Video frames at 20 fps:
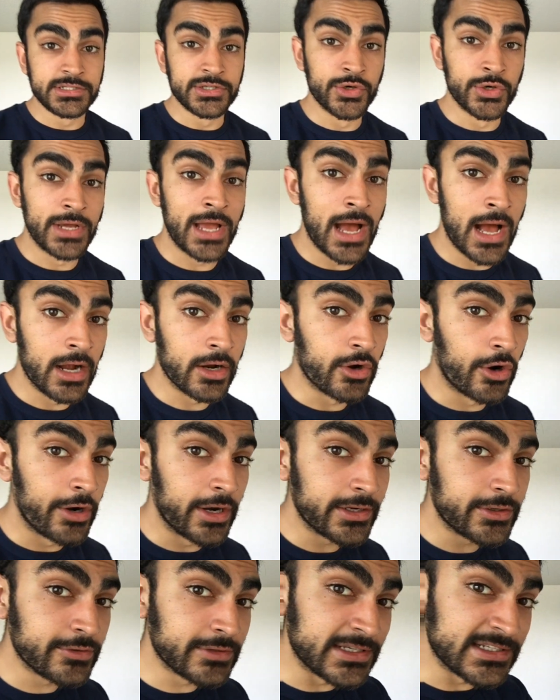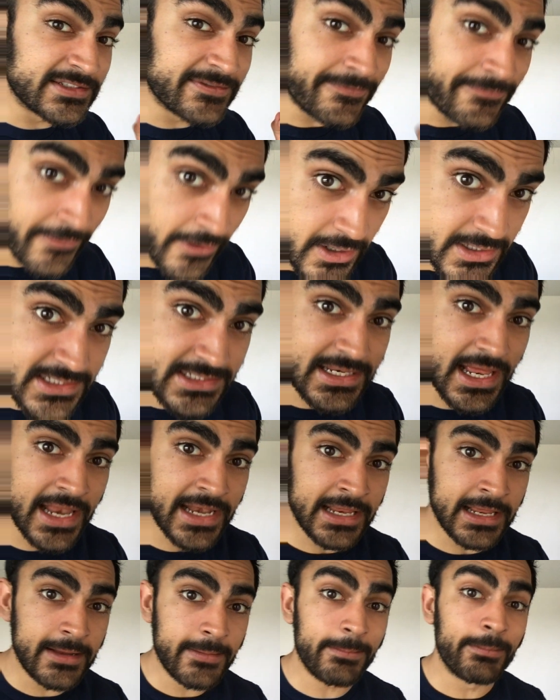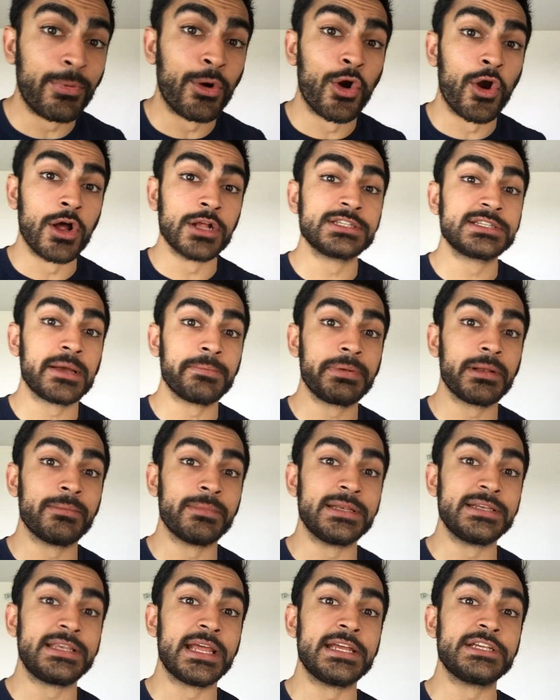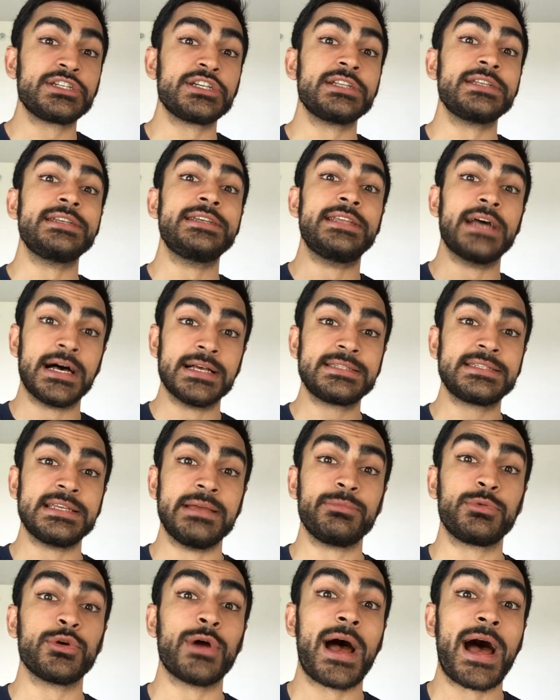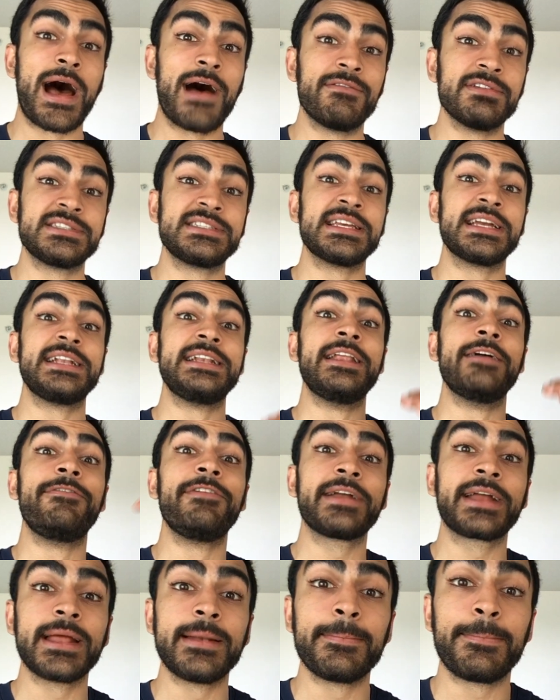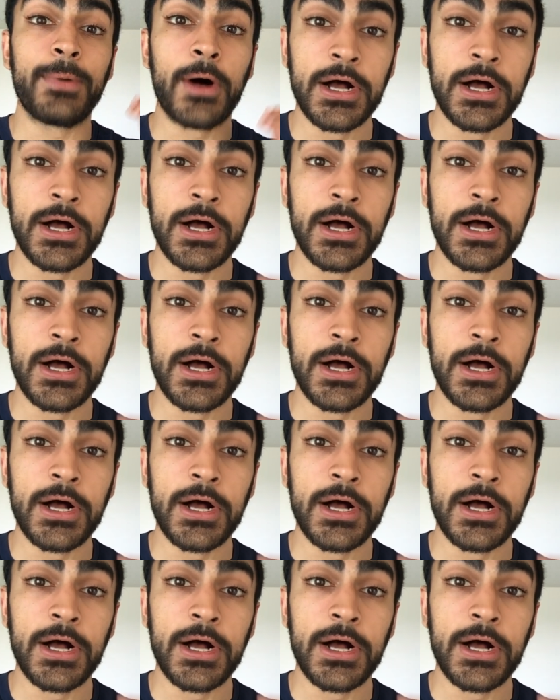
So yeah, according to this first study, boron supplementation does seem to have a significant